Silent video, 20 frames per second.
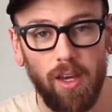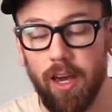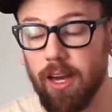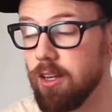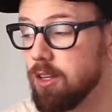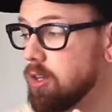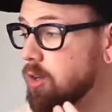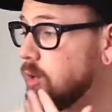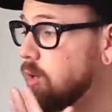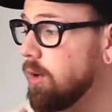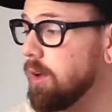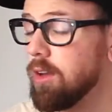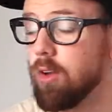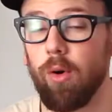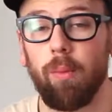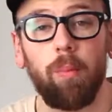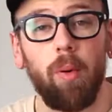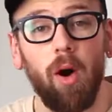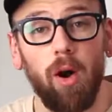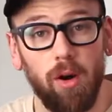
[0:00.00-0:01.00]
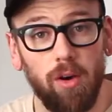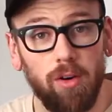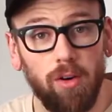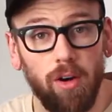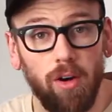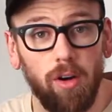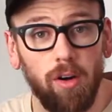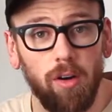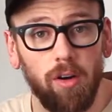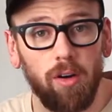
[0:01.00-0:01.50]
And you and your
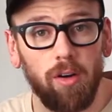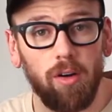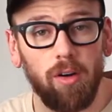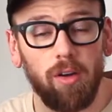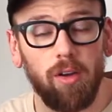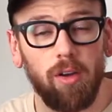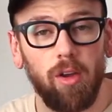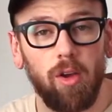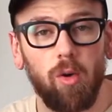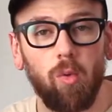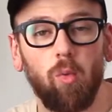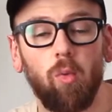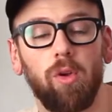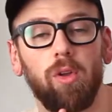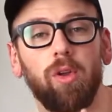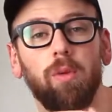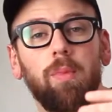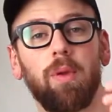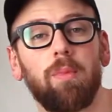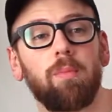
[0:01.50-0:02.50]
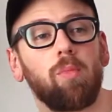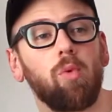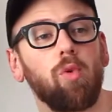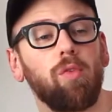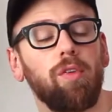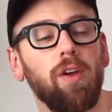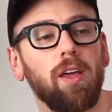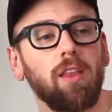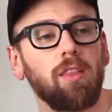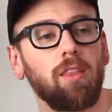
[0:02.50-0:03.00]
partner will be
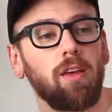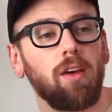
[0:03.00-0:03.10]
moving